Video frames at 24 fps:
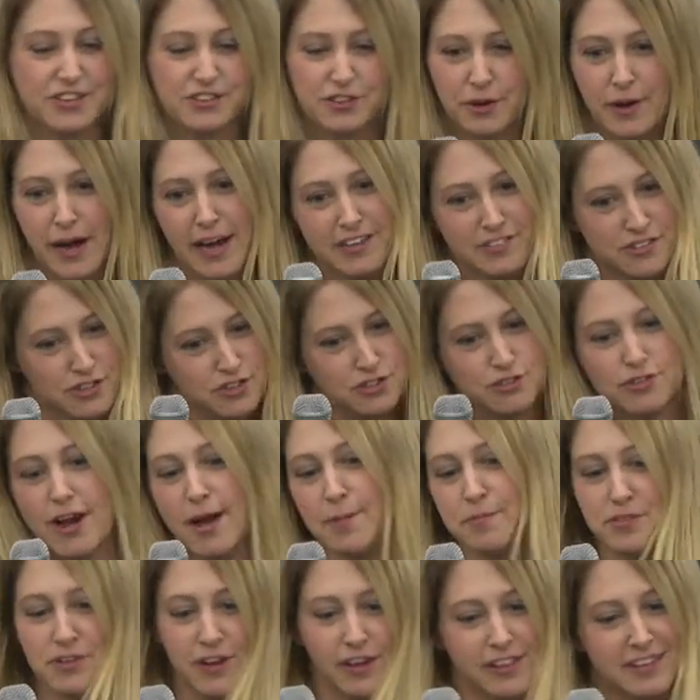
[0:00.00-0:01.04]
so I
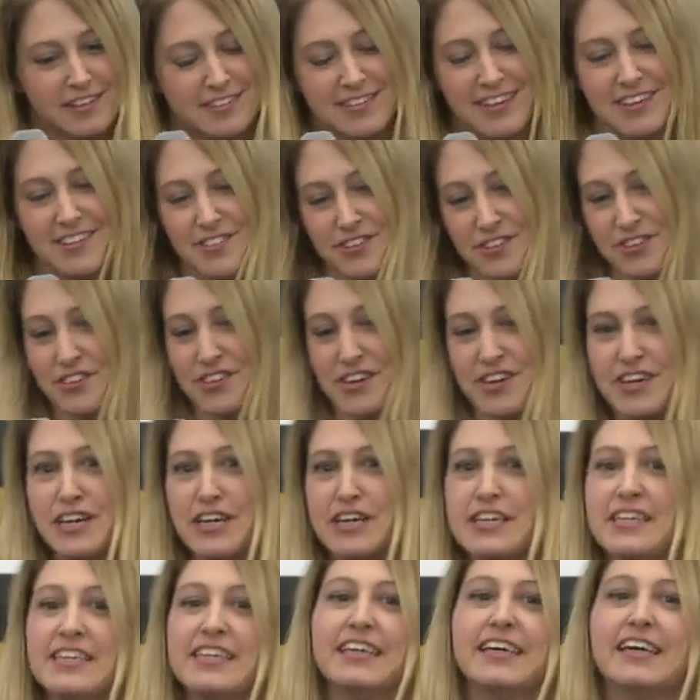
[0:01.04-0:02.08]
strapped all the sensors
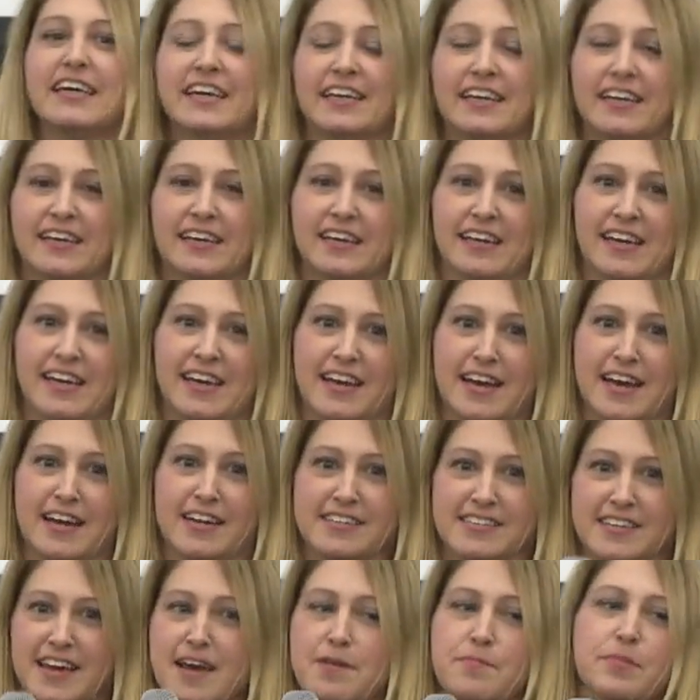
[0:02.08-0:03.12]
on and, uh, and had a
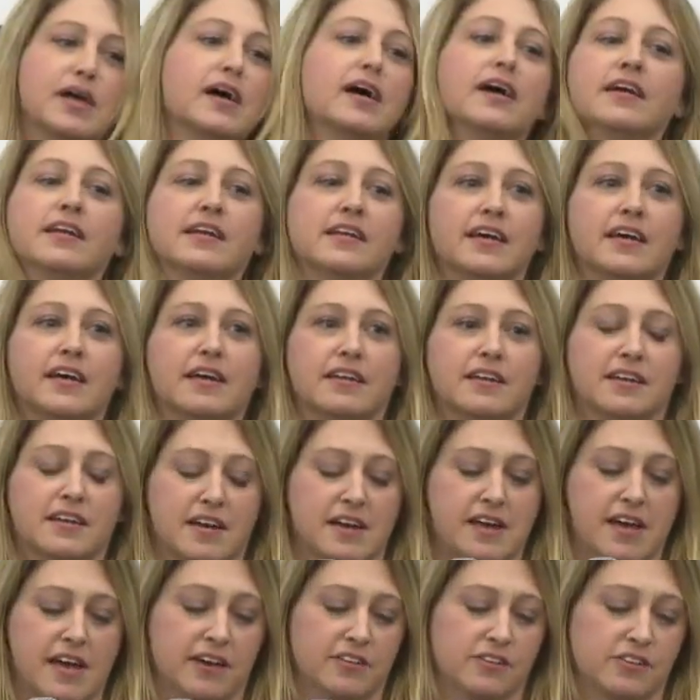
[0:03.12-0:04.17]
timeline and
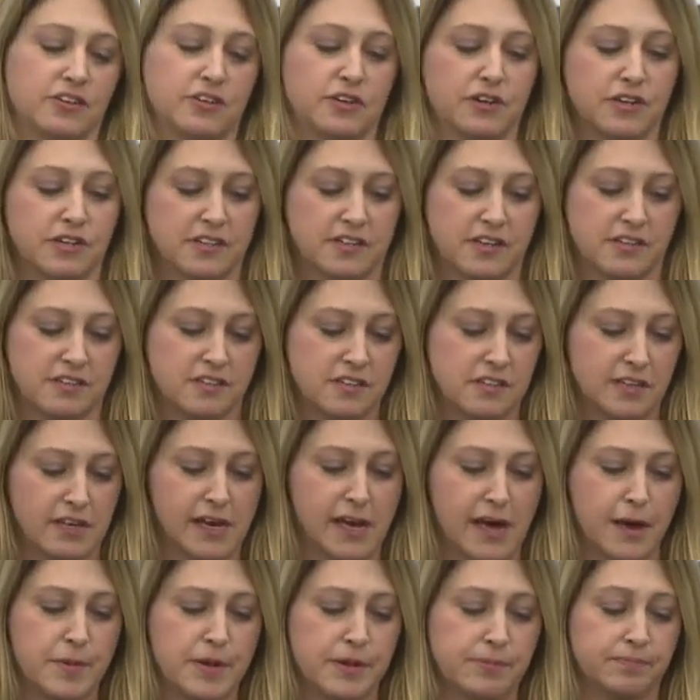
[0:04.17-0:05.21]
uh, executed a test in the
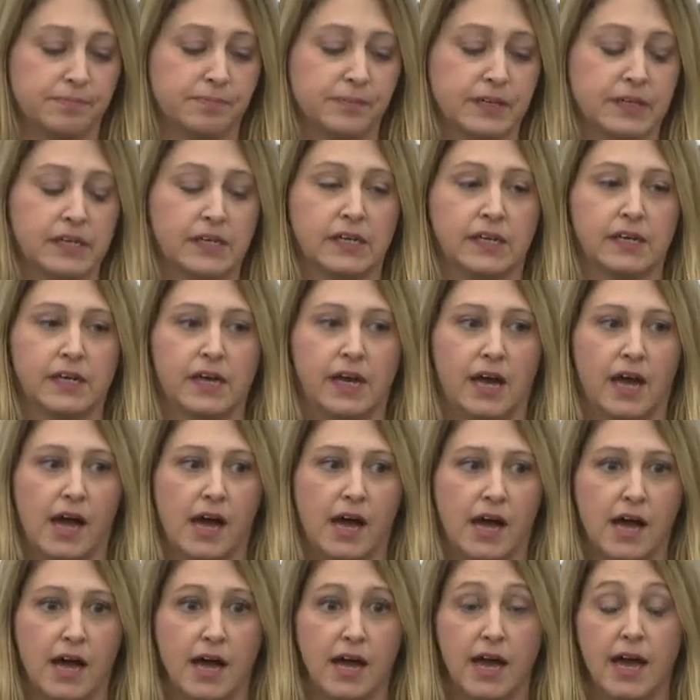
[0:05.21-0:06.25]
cabin.
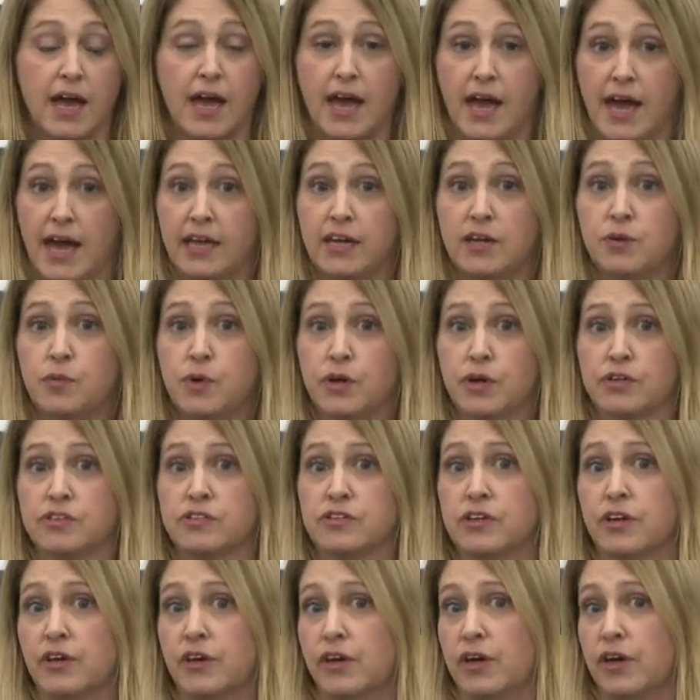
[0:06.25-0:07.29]
Uh, and it
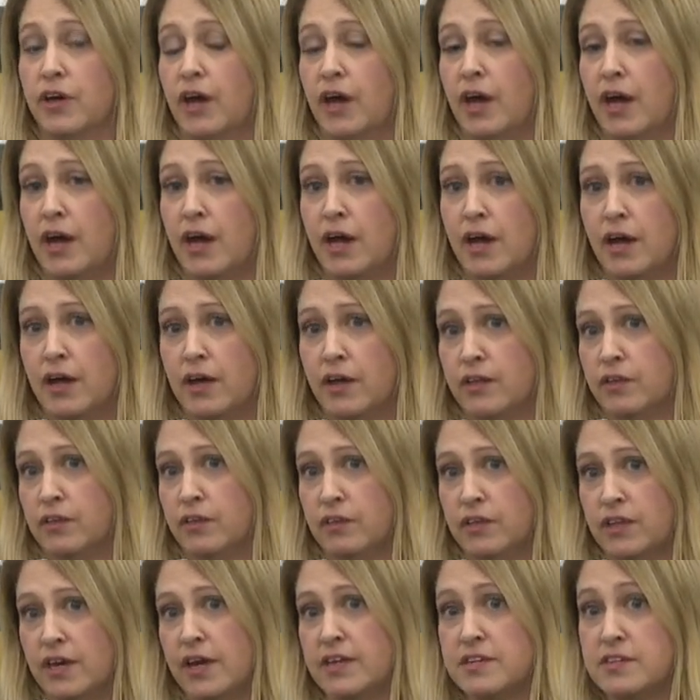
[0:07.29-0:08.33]
worked. Uh,
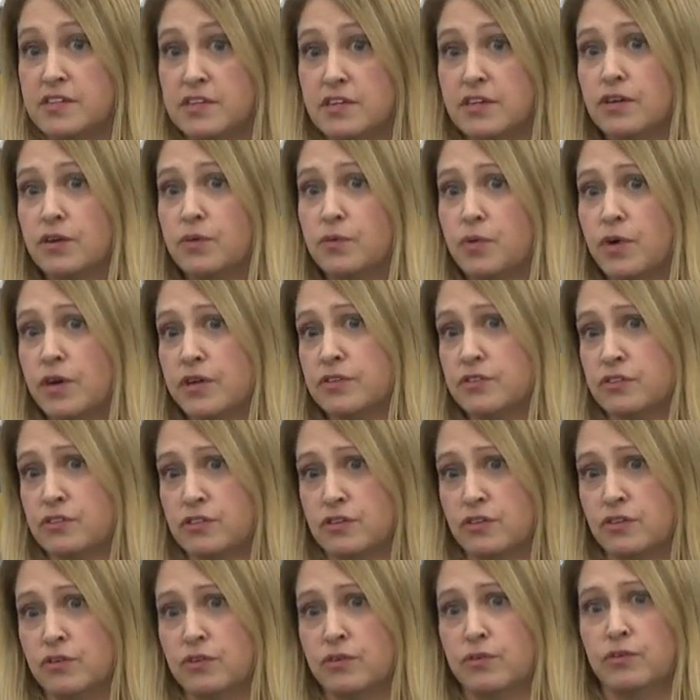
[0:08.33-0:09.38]
the idea was
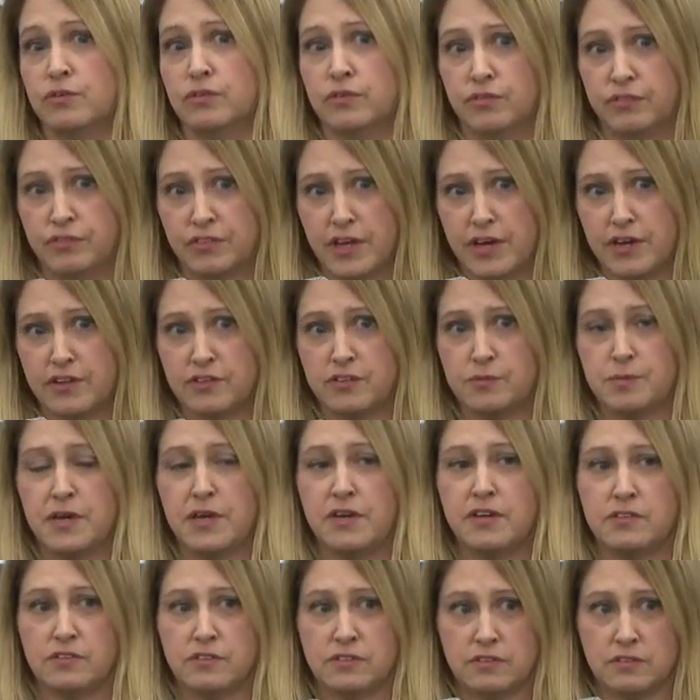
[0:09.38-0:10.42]
to fly to
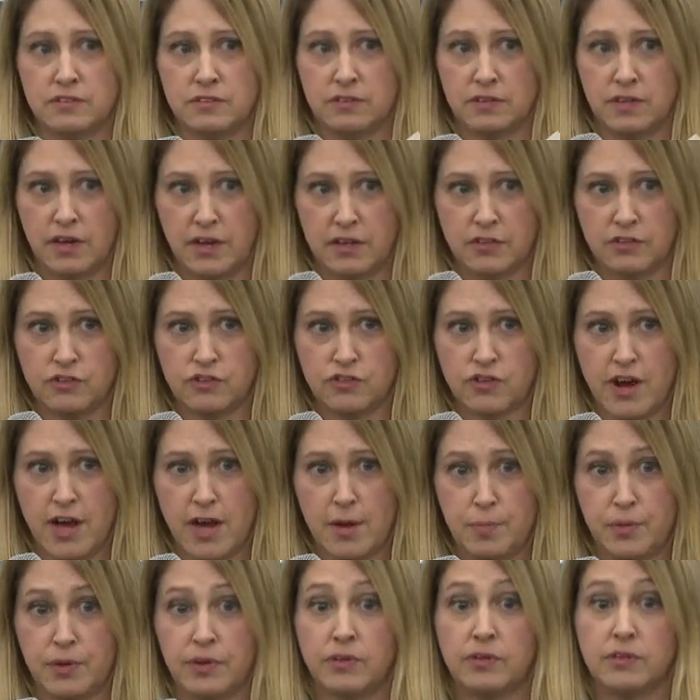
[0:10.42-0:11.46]
space,
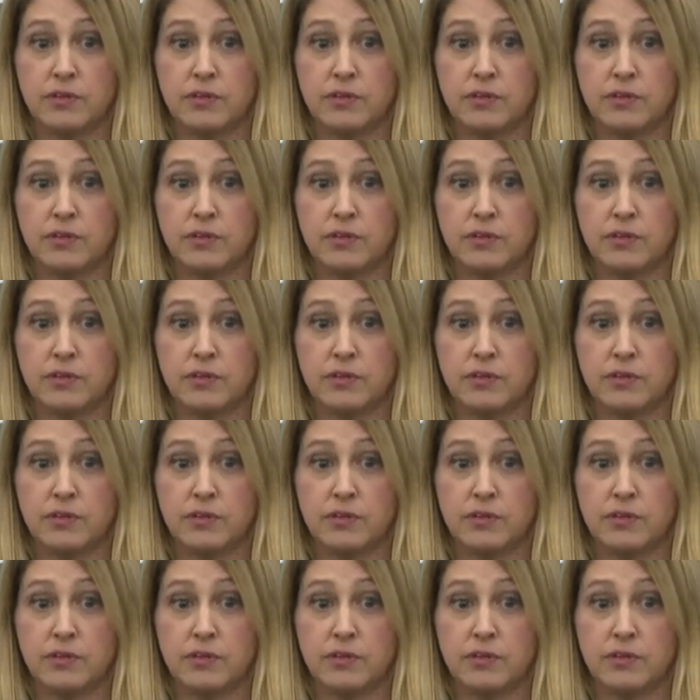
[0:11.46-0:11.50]
unstrap,